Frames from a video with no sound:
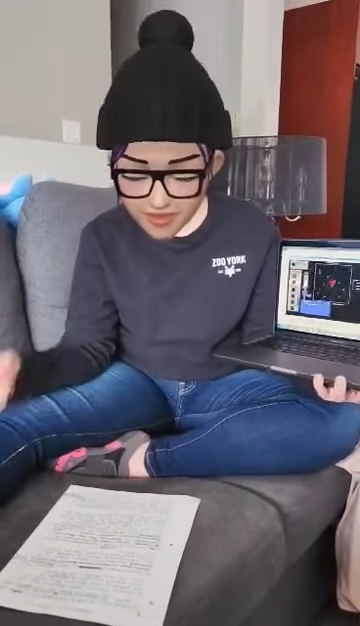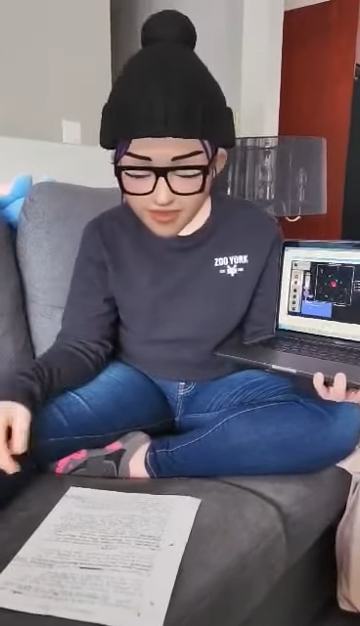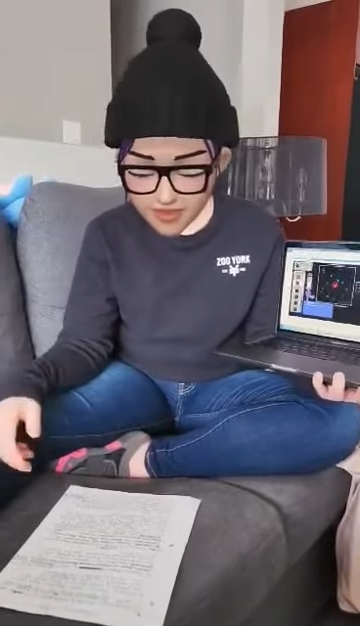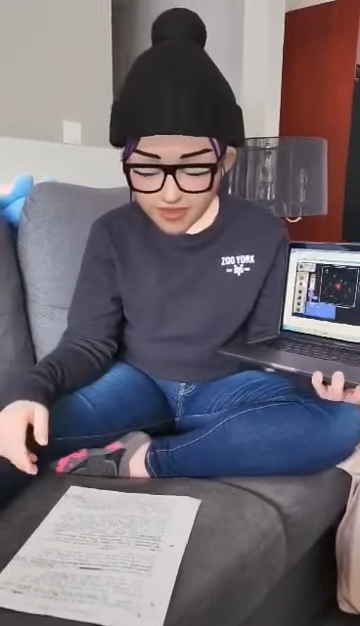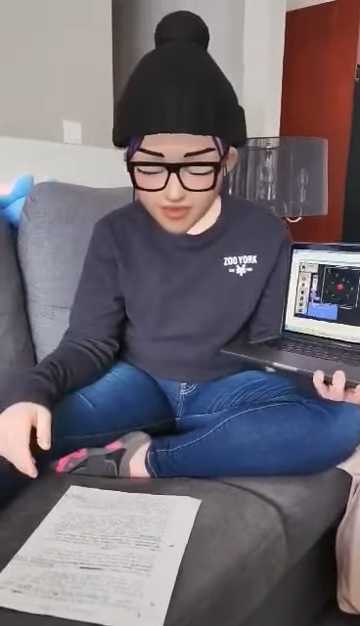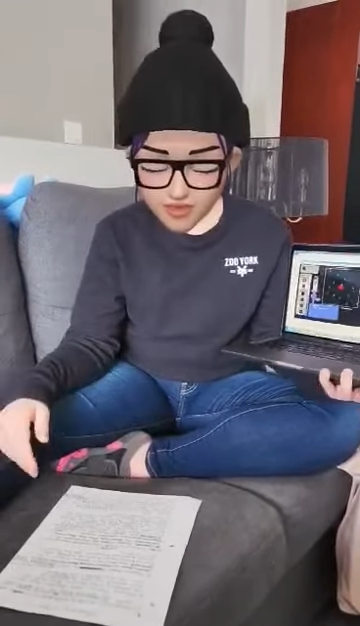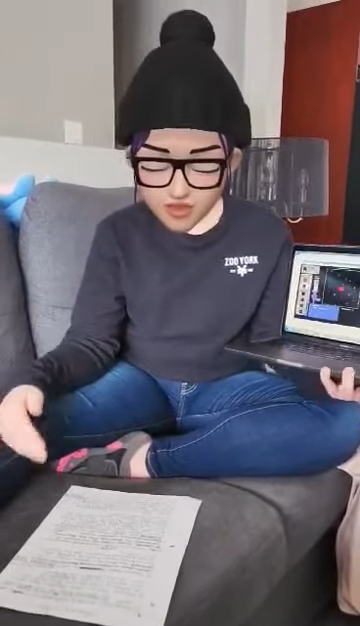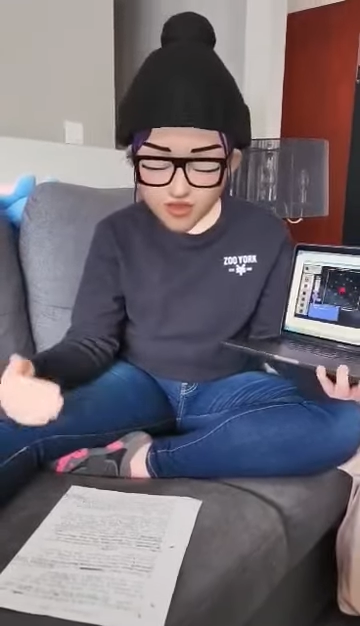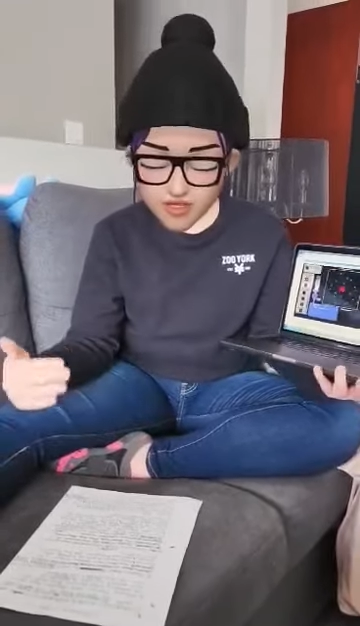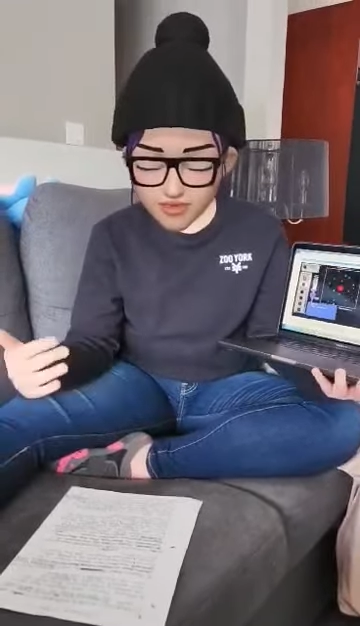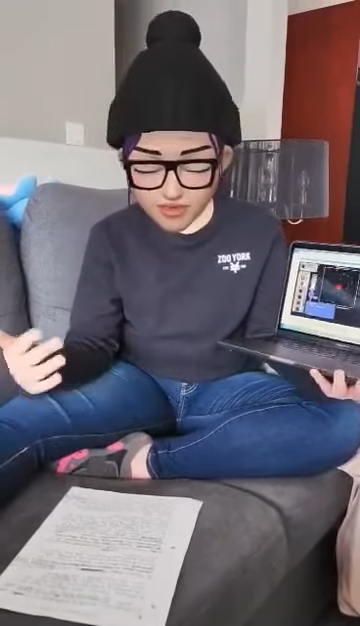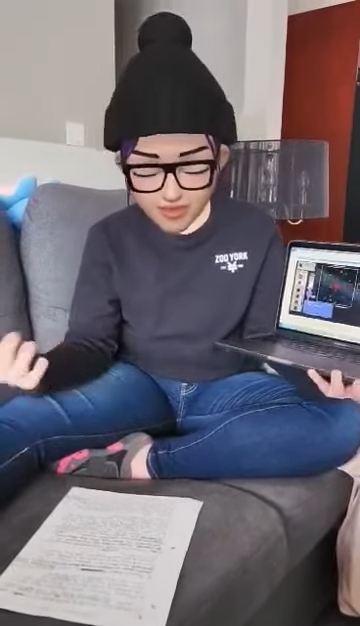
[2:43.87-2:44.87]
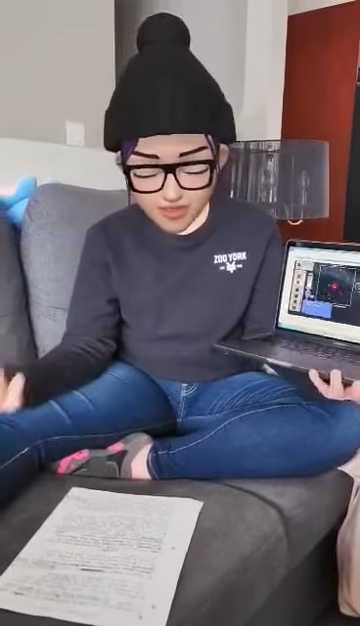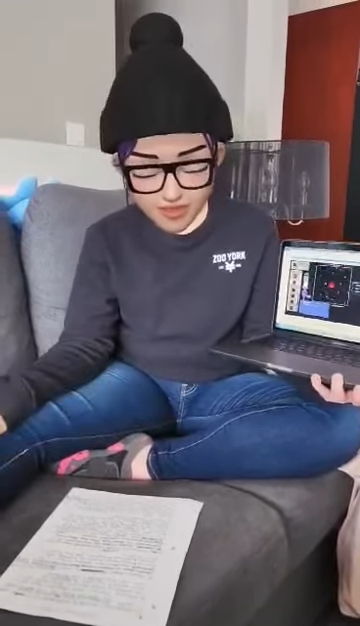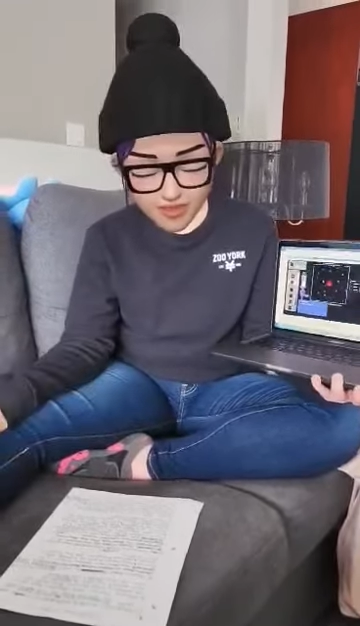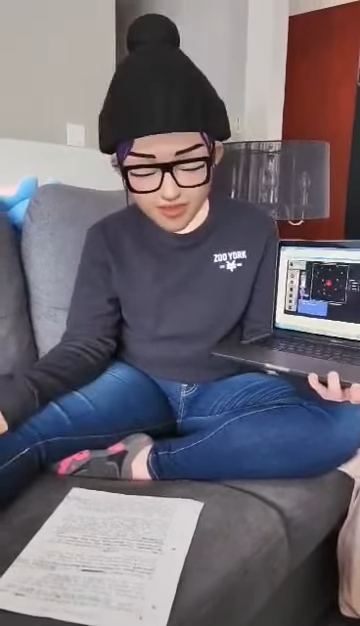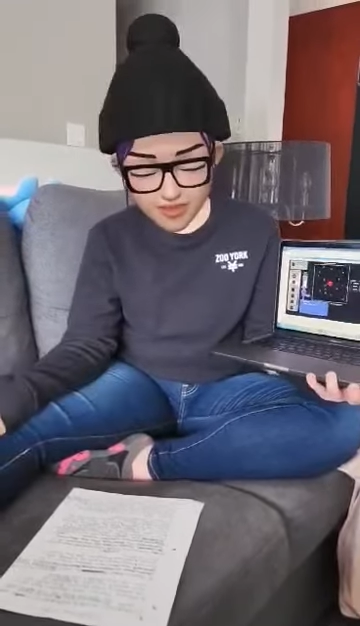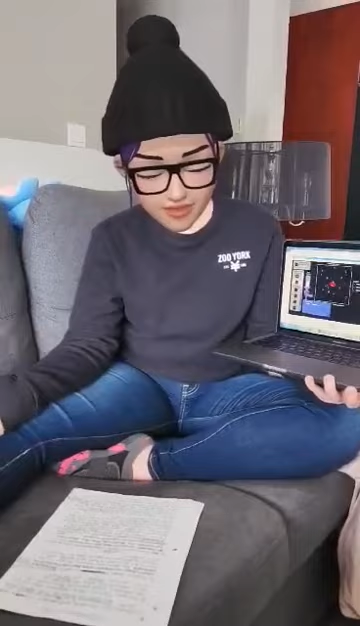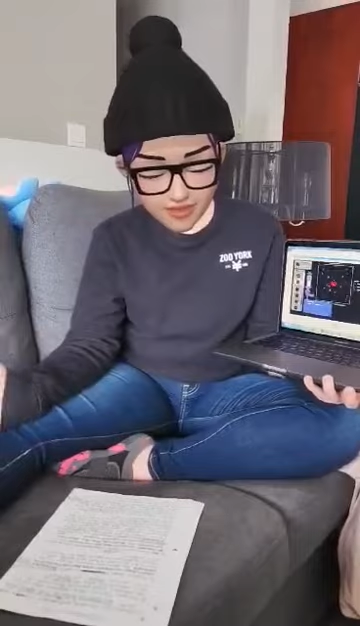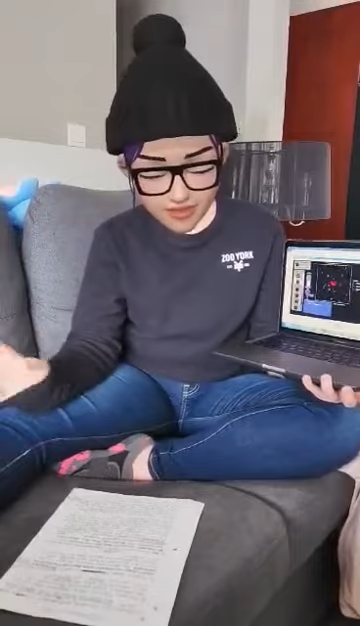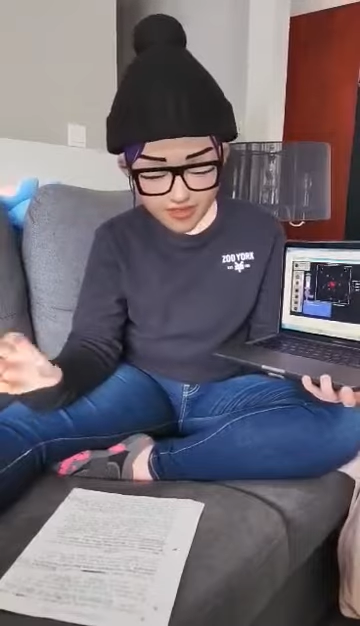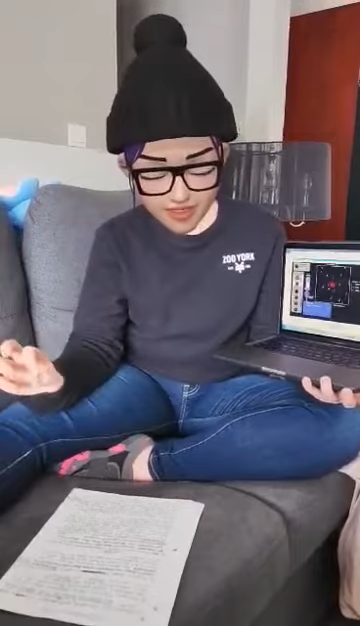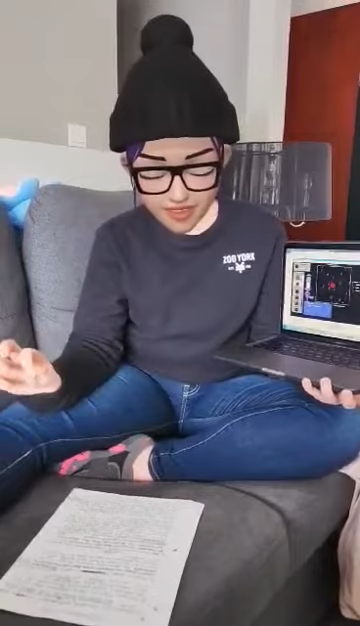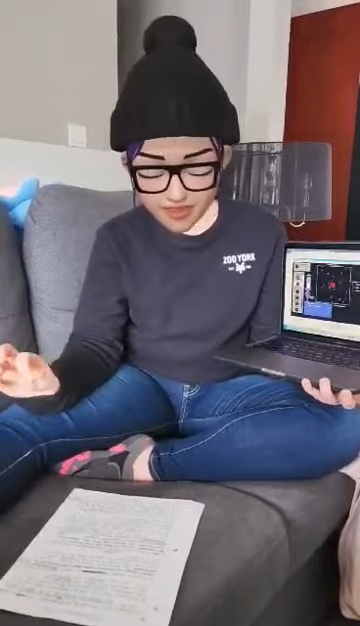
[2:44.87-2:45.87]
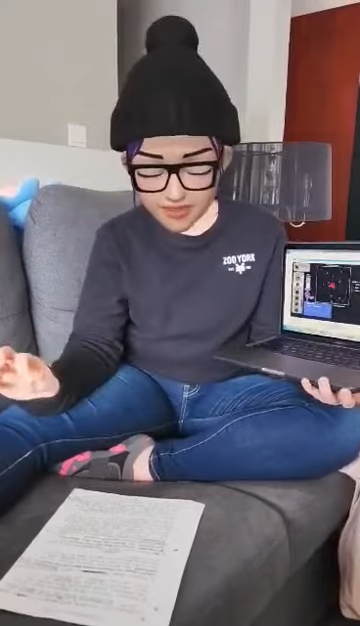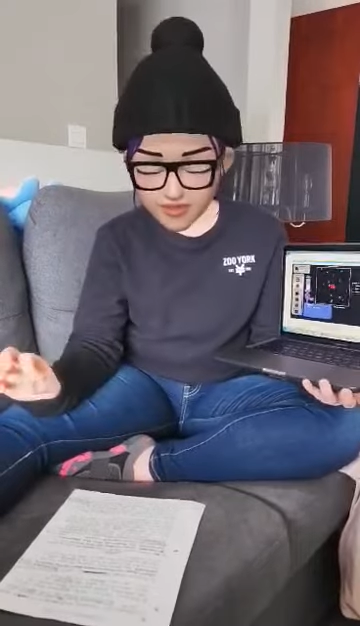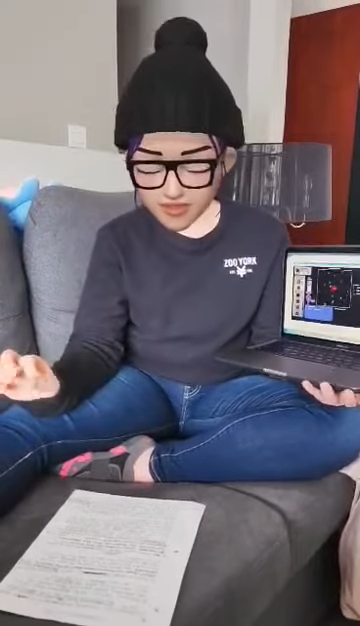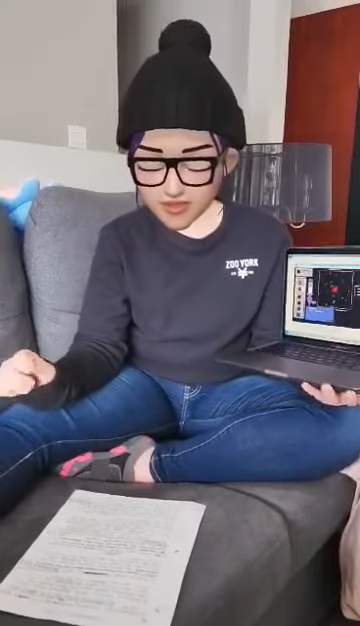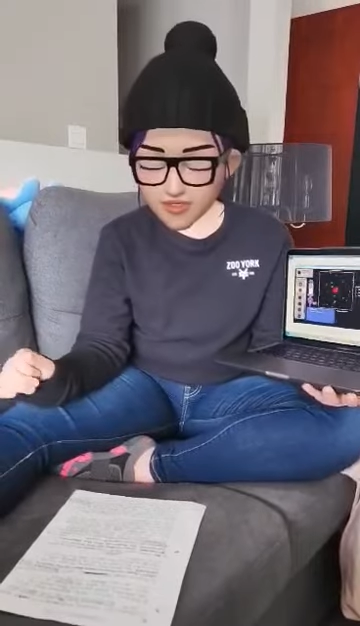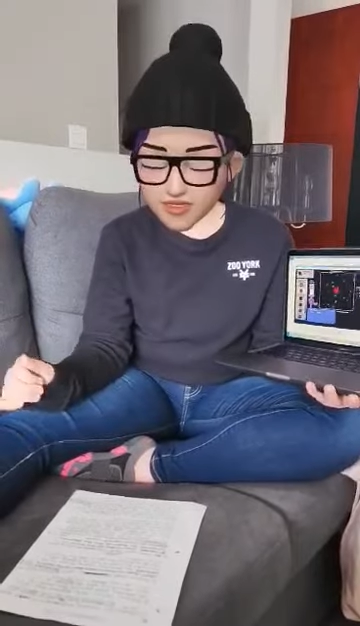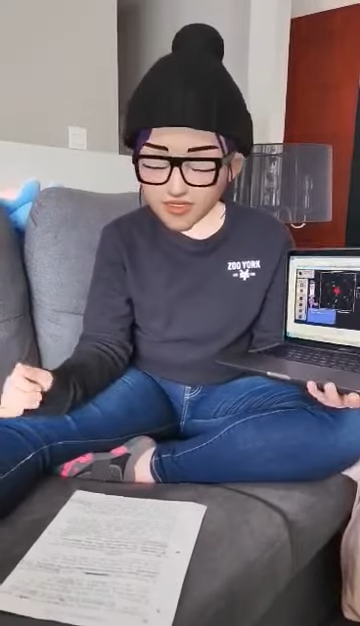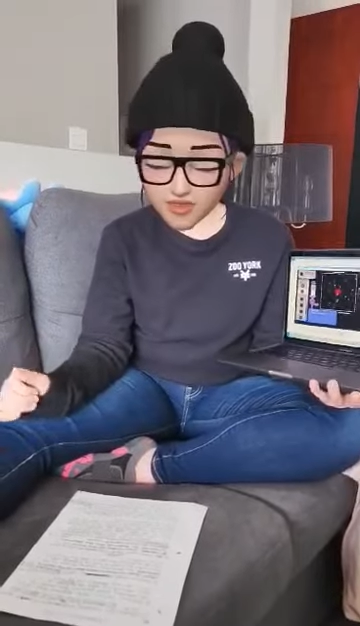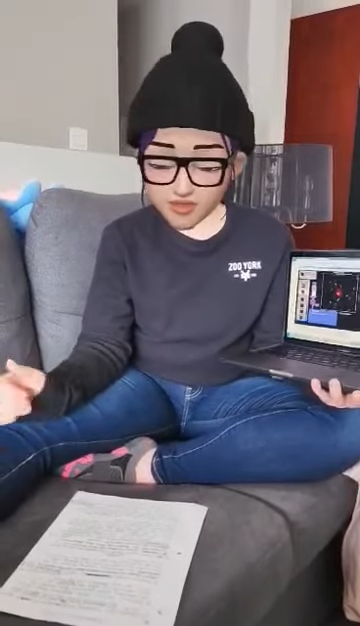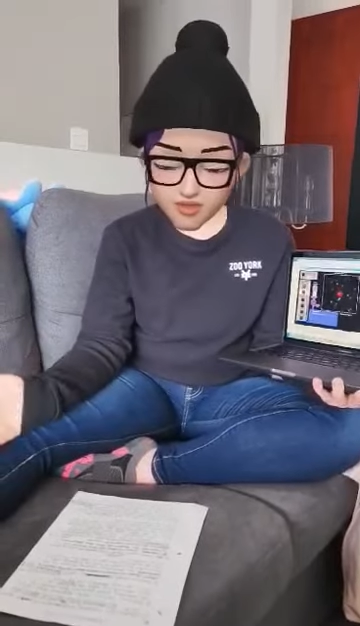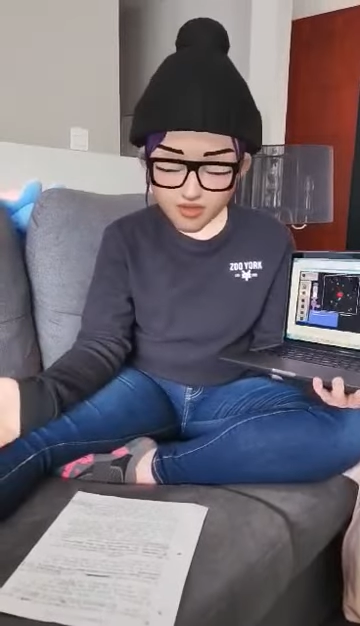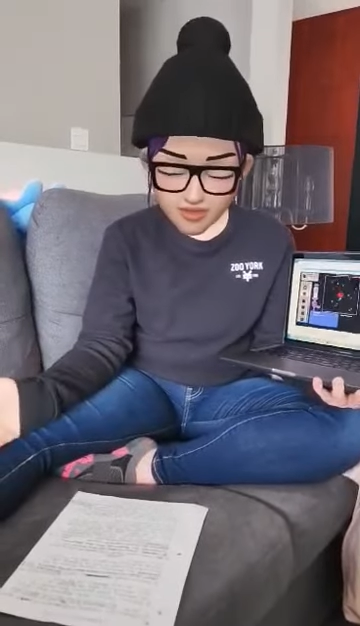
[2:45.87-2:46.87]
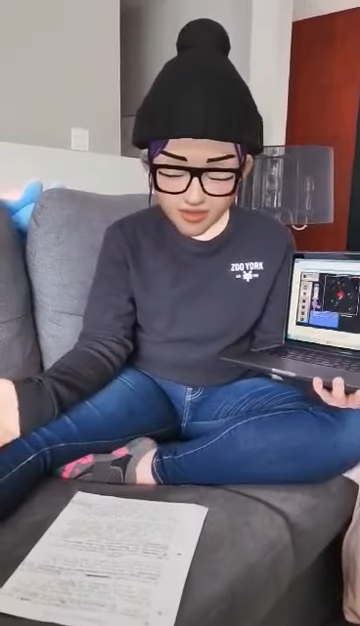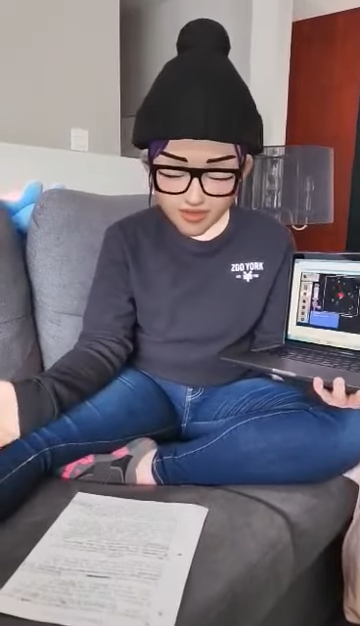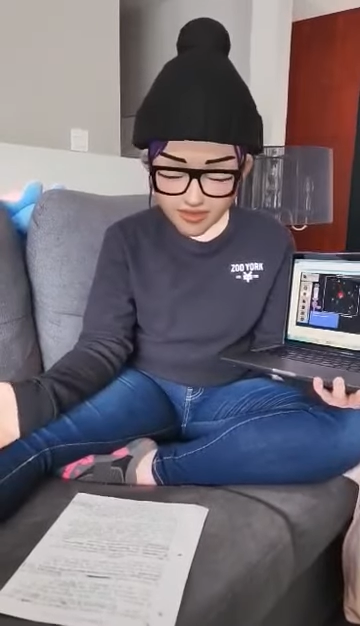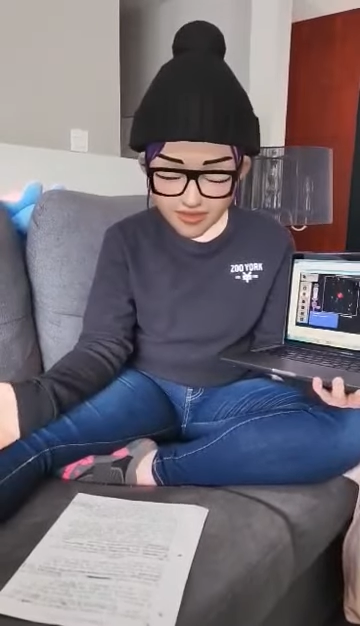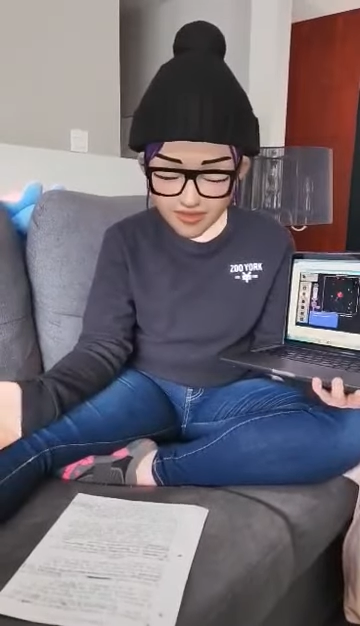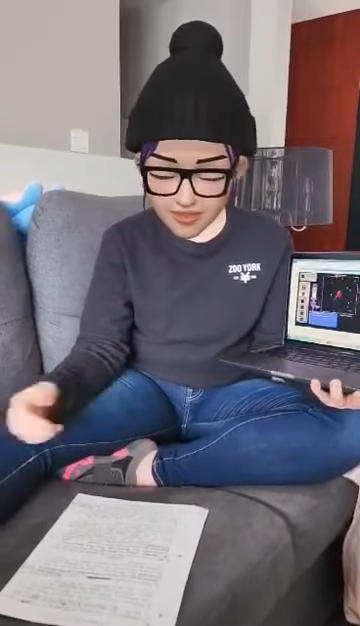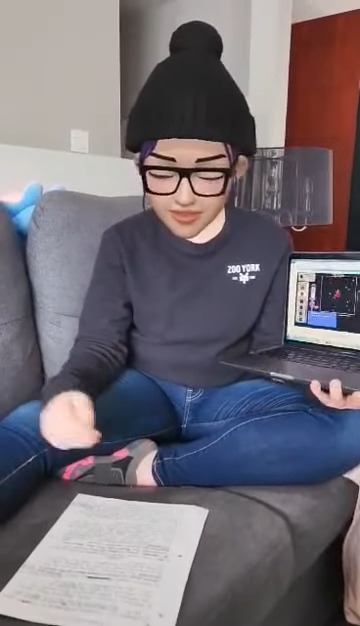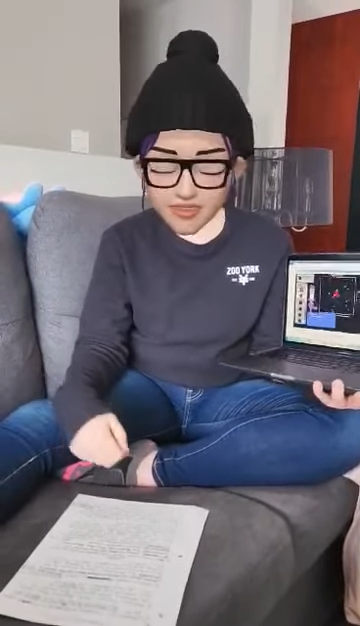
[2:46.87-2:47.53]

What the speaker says: So he predicted that atoms contain a nucleus,